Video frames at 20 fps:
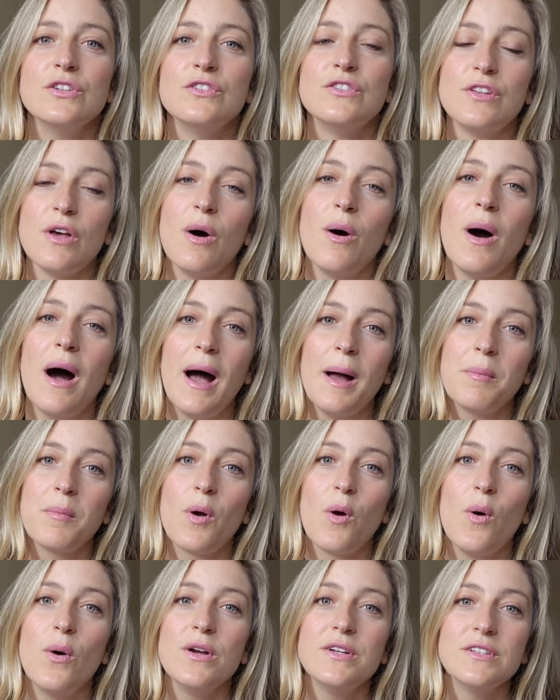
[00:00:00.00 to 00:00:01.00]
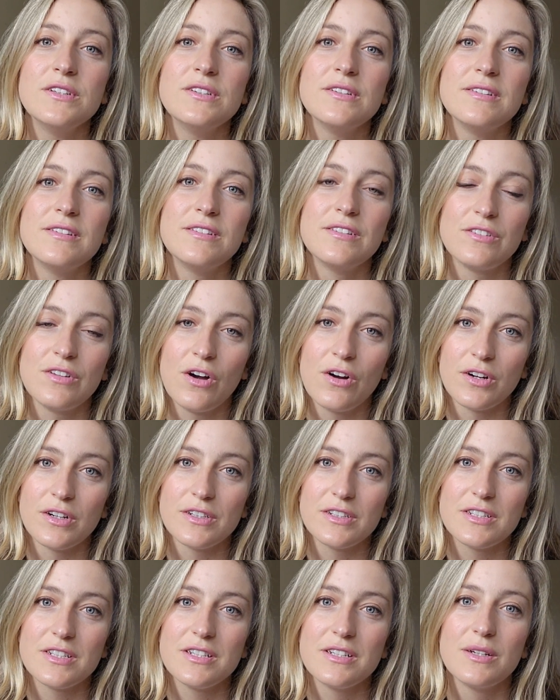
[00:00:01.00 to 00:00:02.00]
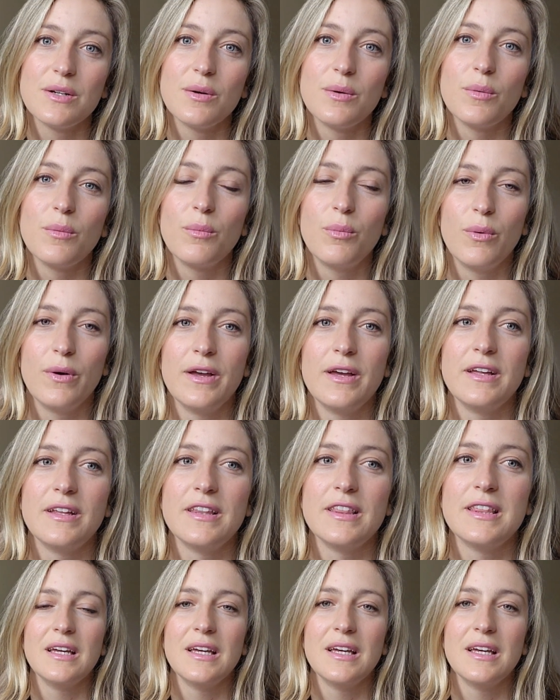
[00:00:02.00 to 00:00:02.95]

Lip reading: So I'm going to start with,